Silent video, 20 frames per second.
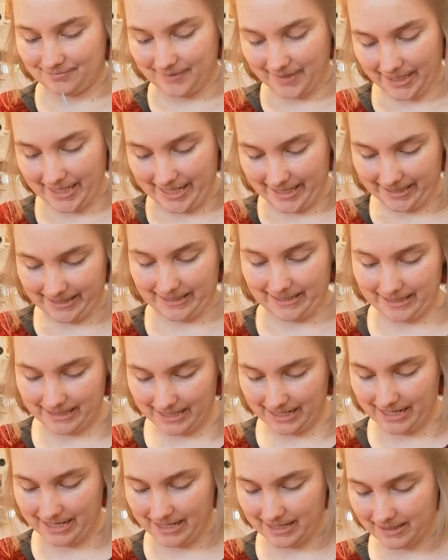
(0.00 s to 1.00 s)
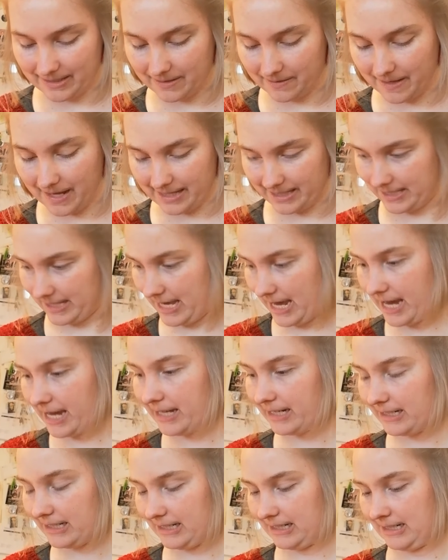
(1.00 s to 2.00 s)
Yes, so that's
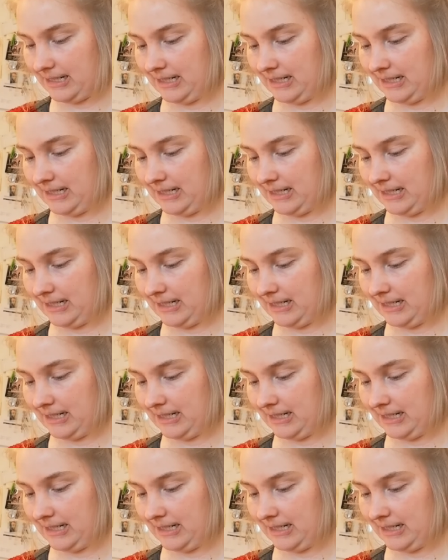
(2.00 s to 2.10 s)
that.